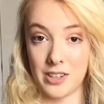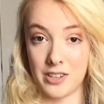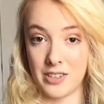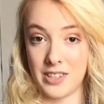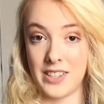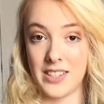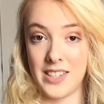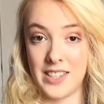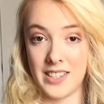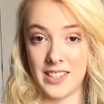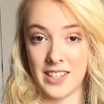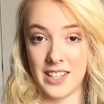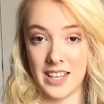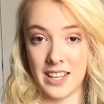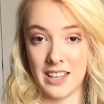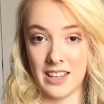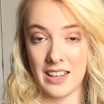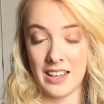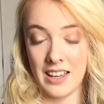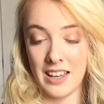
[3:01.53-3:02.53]
go to
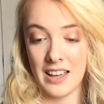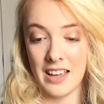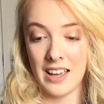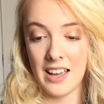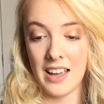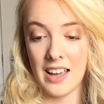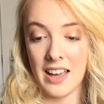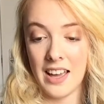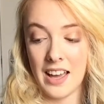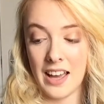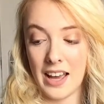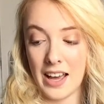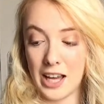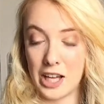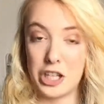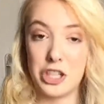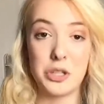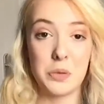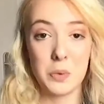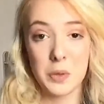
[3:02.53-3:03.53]
Disney
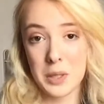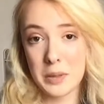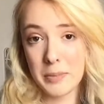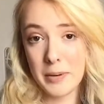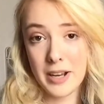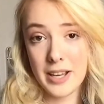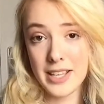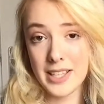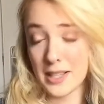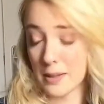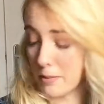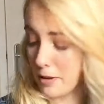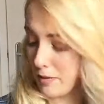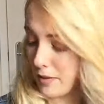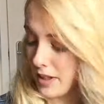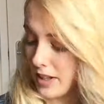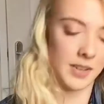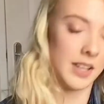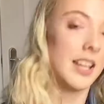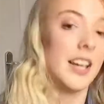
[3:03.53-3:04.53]
and you want to buy some of
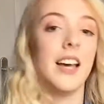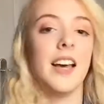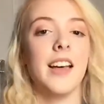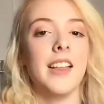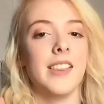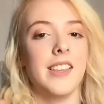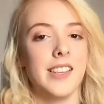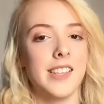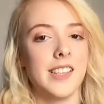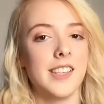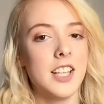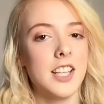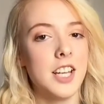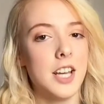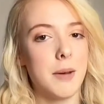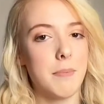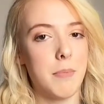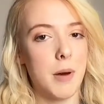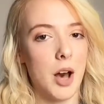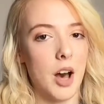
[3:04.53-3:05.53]
it. This isn't
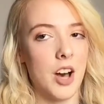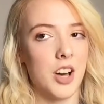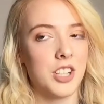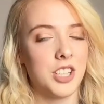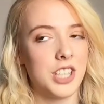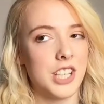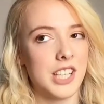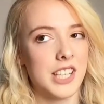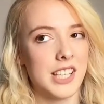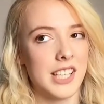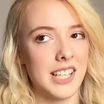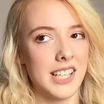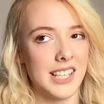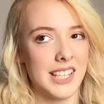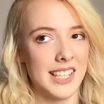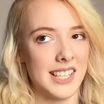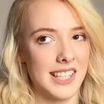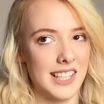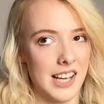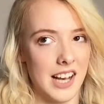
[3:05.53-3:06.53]
a purchase as
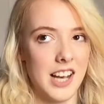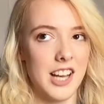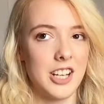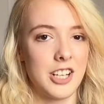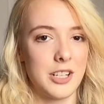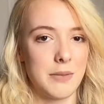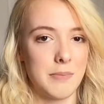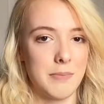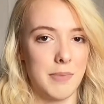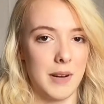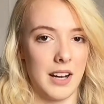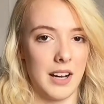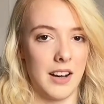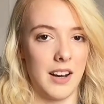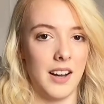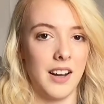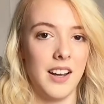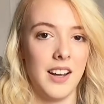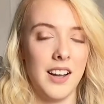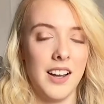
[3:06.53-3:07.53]
such, but
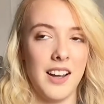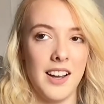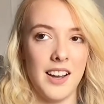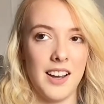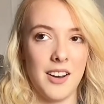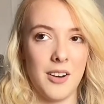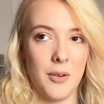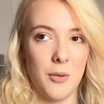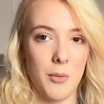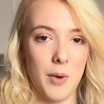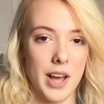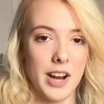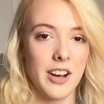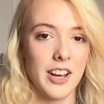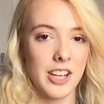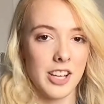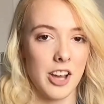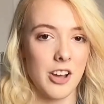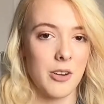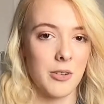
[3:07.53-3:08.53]
when
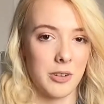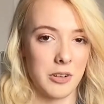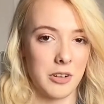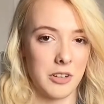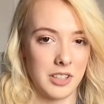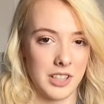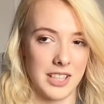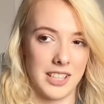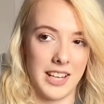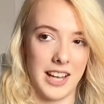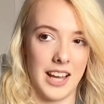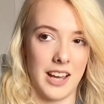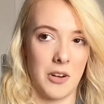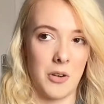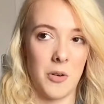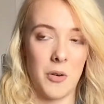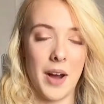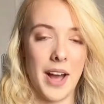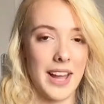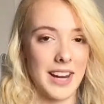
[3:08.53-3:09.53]
I go on holiday
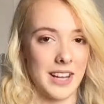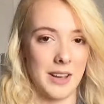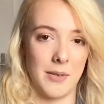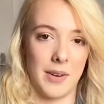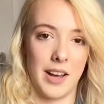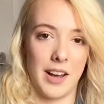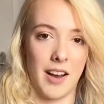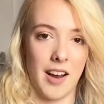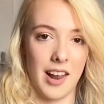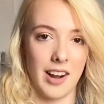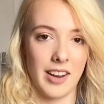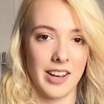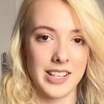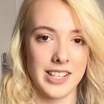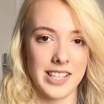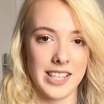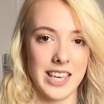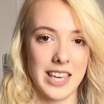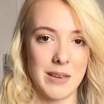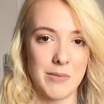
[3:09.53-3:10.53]
or anywhere, I like
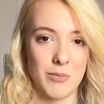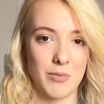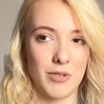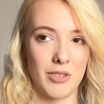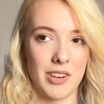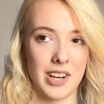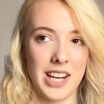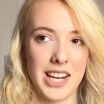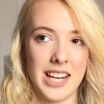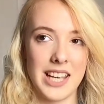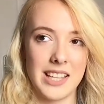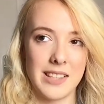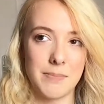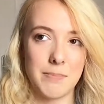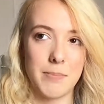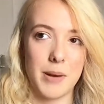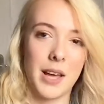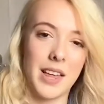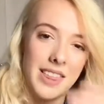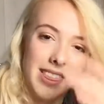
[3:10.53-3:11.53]
to keep really
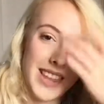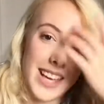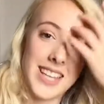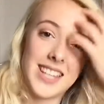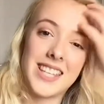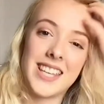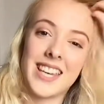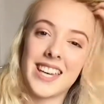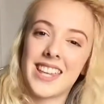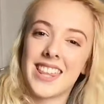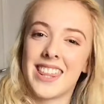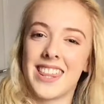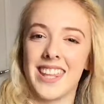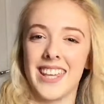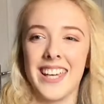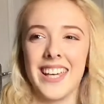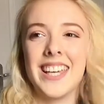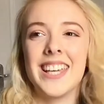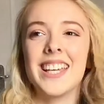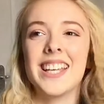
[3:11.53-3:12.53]
pathetic
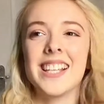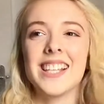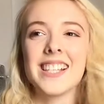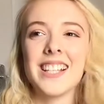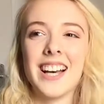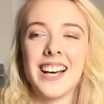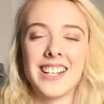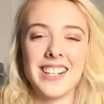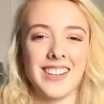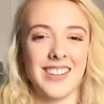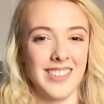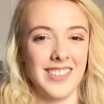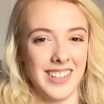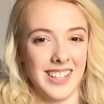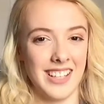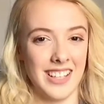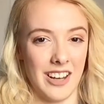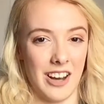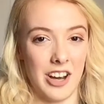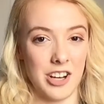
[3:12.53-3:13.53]
things. I don't
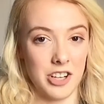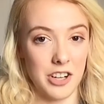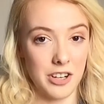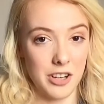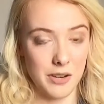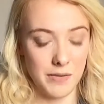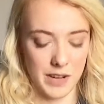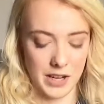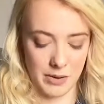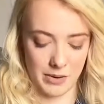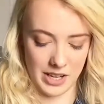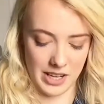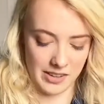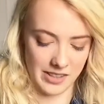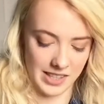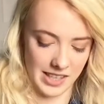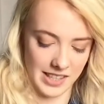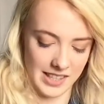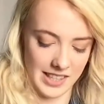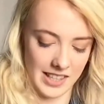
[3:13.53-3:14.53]
really know. I don't know if anyone else
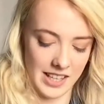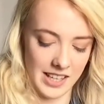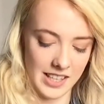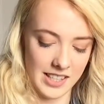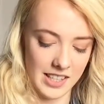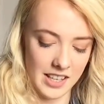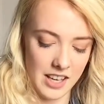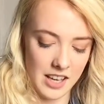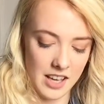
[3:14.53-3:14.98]
does this.